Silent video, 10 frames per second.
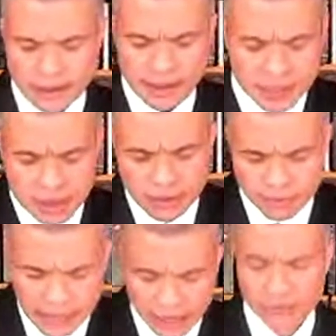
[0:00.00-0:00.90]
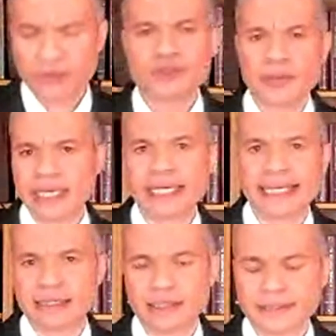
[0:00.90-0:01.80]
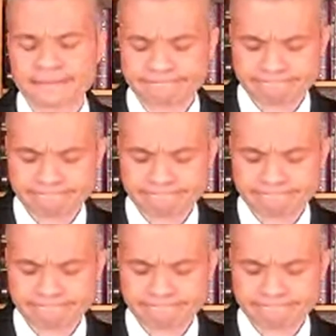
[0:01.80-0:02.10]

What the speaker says: Listen to Matthew 28